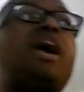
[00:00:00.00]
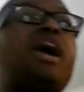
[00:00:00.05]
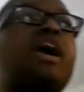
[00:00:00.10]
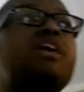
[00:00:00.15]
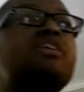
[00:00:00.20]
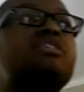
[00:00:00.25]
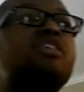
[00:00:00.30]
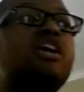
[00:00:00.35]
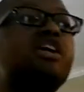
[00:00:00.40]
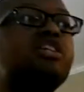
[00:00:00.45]

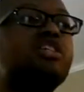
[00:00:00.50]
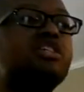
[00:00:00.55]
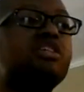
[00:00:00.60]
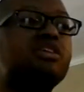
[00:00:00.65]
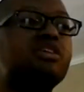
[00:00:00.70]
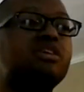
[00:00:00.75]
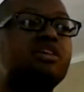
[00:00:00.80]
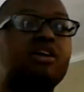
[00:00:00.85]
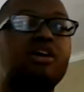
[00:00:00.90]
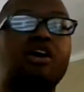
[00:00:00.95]
and
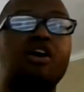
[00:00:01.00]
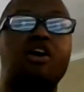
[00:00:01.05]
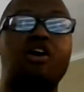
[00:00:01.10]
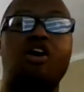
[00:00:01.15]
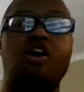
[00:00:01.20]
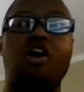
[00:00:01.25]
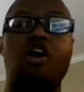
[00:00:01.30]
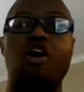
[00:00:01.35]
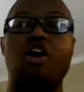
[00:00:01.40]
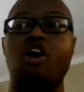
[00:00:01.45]
touch
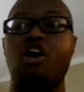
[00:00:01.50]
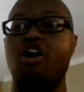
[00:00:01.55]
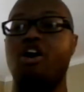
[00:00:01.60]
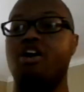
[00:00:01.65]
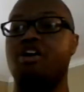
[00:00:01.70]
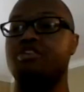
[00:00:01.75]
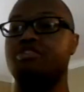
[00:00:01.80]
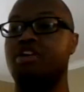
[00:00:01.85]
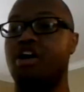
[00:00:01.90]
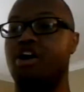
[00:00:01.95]

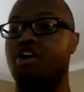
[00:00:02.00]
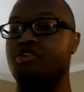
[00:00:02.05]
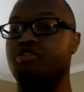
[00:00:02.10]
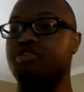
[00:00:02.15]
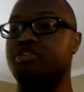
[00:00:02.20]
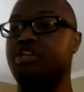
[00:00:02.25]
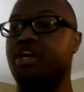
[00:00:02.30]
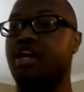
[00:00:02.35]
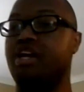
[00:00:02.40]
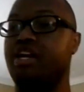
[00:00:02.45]
all
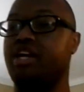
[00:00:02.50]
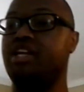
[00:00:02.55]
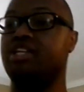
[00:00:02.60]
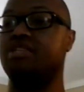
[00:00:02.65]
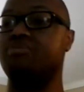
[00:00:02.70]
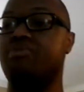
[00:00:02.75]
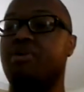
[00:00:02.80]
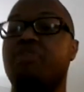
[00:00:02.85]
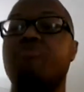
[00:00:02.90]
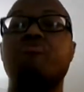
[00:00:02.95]
those that need to
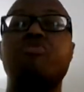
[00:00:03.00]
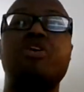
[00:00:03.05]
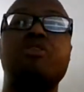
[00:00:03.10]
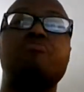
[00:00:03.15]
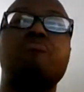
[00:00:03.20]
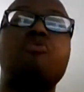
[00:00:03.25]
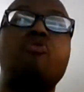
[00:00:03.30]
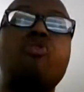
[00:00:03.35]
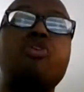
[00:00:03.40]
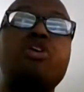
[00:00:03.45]
be
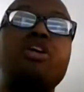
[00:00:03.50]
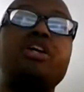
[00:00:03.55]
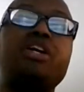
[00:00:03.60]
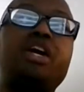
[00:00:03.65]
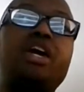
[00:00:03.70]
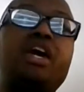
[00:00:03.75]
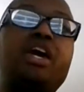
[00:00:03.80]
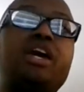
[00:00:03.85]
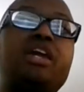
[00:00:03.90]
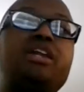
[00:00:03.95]
reborn
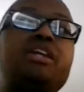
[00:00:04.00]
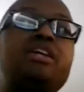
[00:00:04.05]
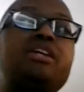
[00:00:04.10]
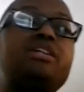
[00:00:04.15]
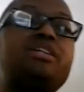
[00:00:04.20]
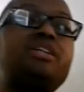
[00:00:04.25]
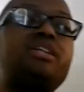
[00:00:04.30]
again.